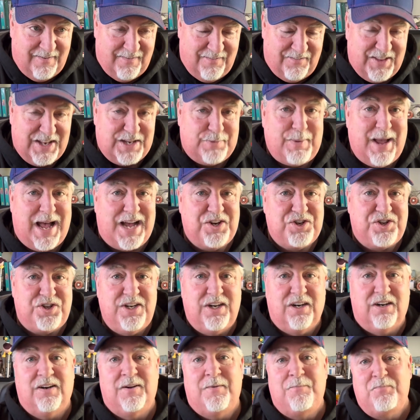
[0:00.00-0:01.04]
this past
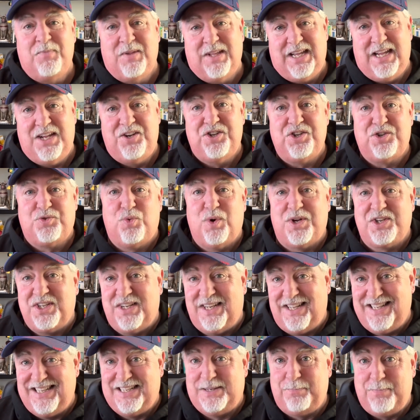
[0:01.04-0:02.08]
year. He just
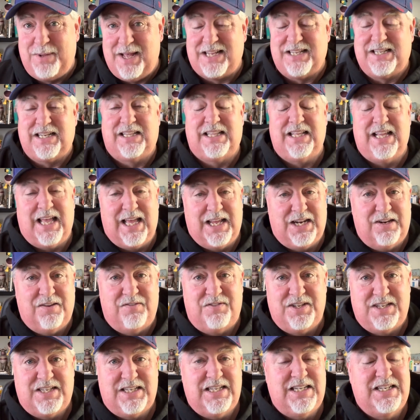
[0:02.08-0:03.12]
wasn't his best at the end
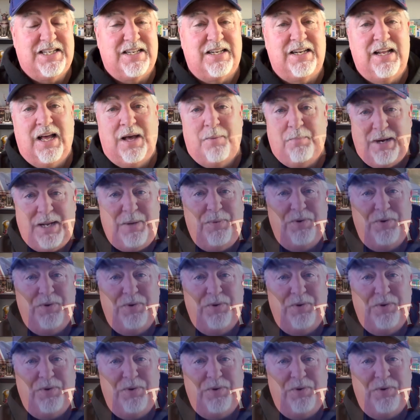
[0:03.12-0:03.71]
of the season, but he